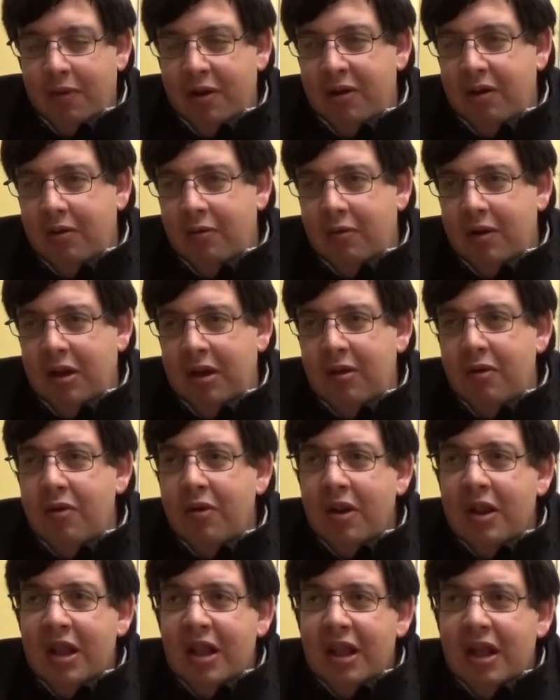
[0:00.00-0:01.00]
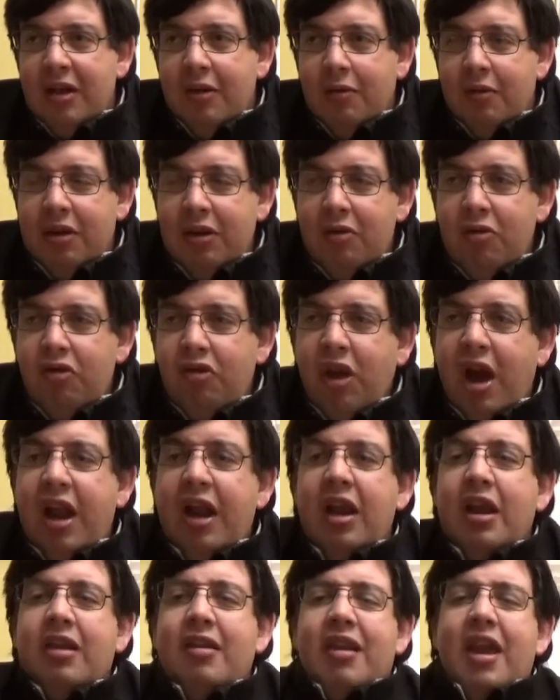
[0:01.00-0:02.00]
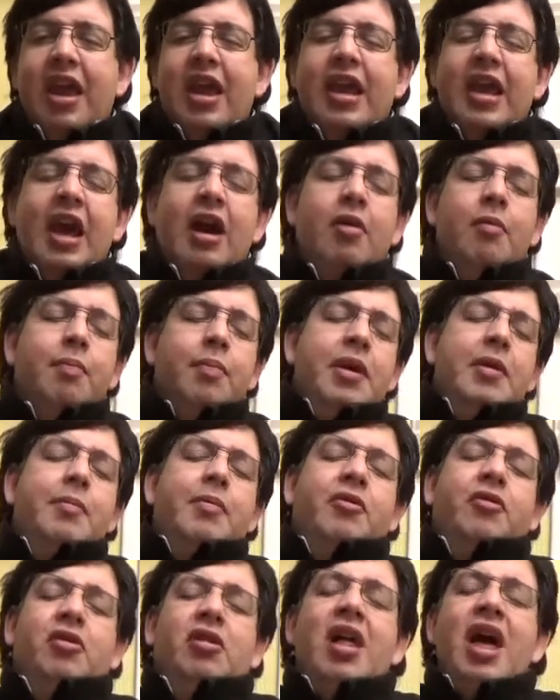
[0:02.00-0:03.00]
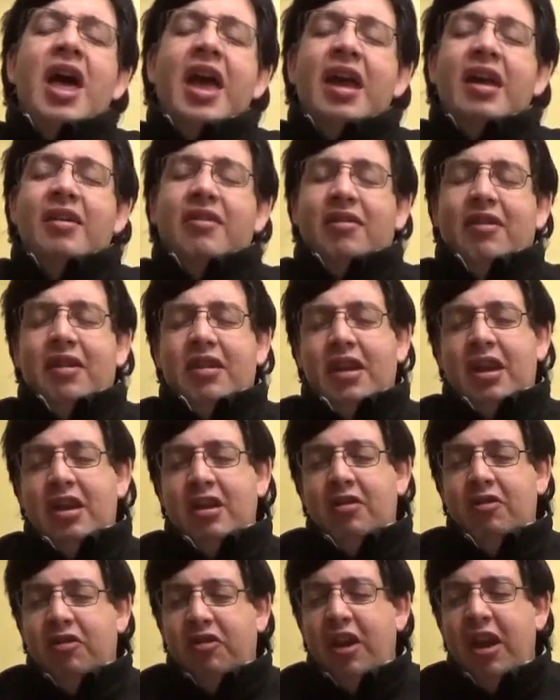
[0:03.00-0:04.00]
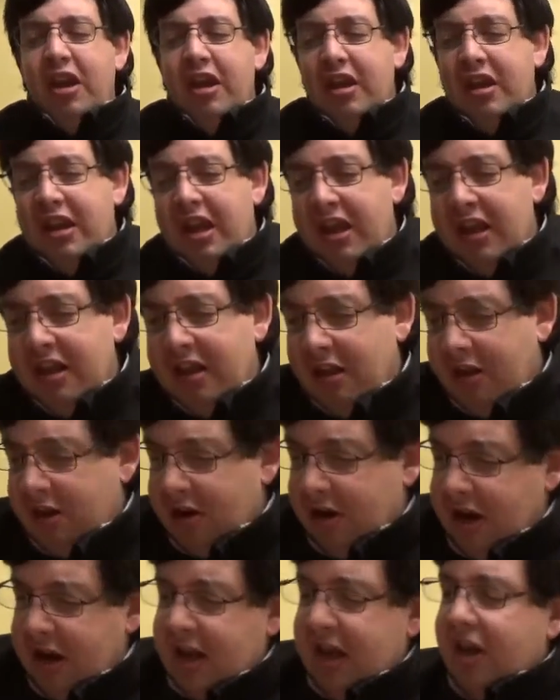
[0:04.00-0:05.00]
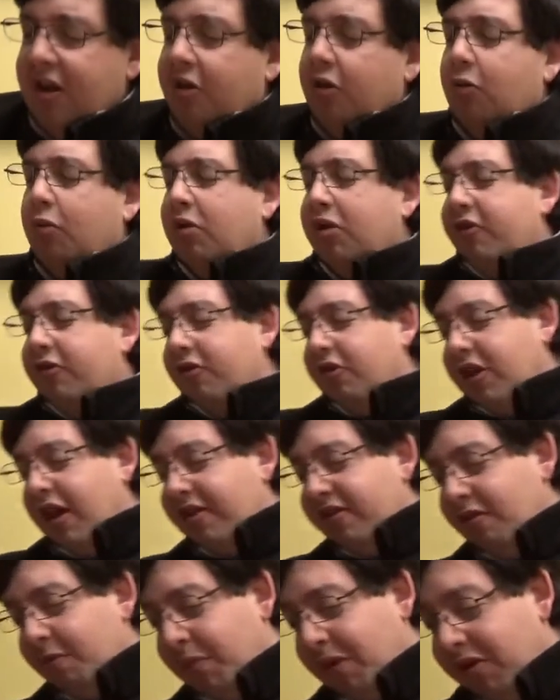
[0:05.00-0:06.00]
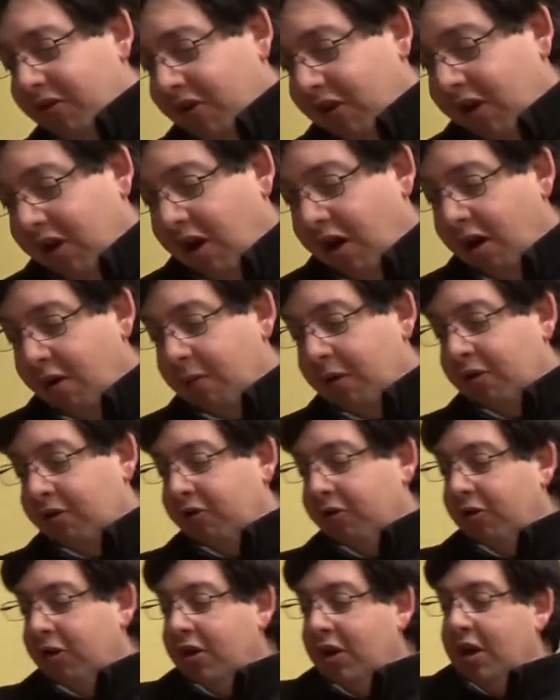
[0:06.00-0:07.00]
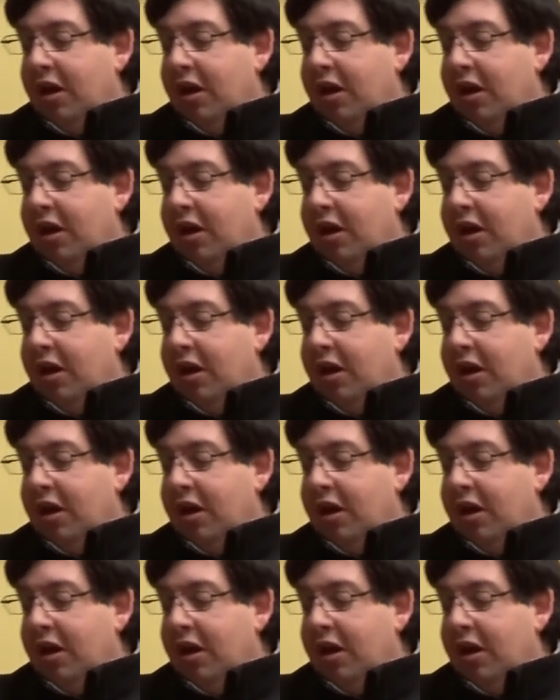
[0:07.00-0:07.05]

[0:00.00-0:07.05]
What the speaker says: When you try to take out people's legs and you say you didn't hear the whistle, that's a bunch of garbage.